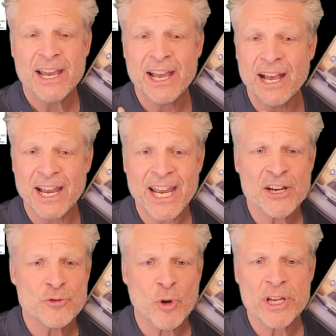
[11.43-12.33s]
uh,
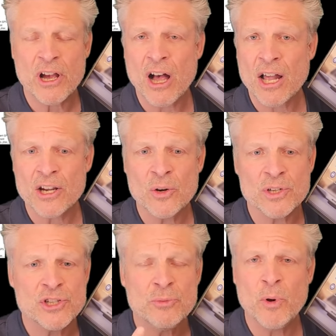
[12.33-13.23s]
Android Auto, a
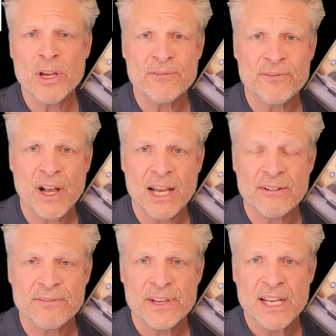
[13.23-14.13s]

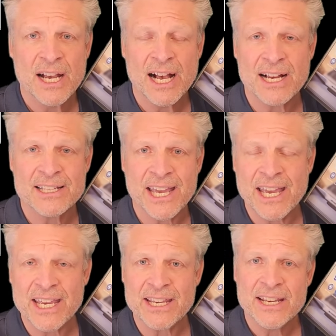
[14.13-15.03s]

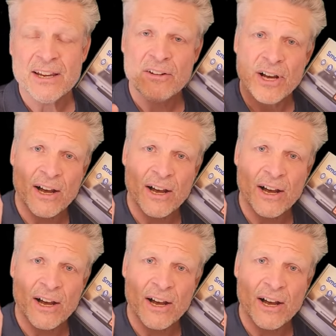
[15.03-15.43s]
2.5K uh,